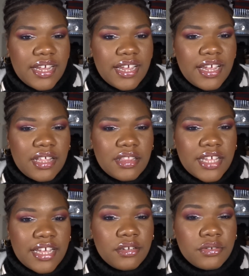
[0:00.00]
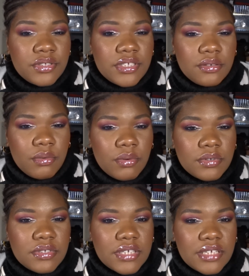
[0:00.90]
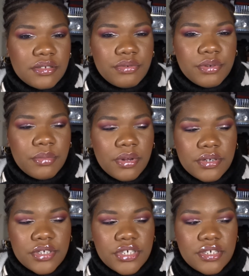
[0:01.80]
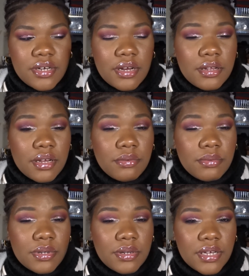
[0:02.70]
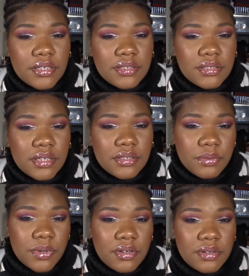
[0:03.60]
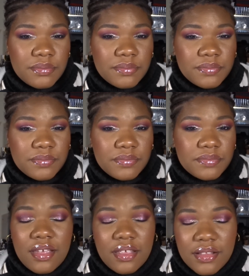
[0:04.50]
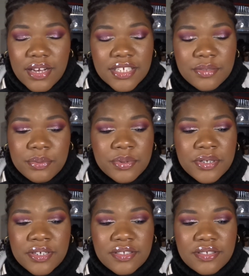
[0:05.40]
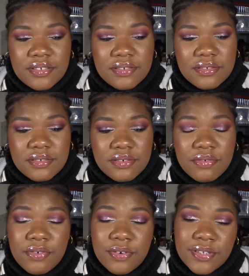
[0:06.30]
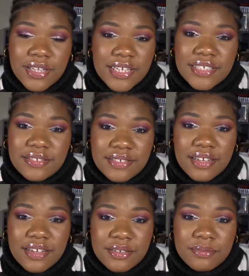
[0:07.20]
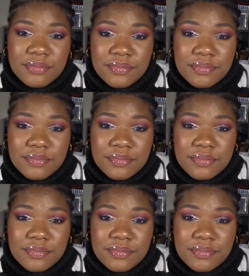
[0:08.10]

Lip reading: And I used it once as a cream blush and I really liked it as well. And the last product for the last time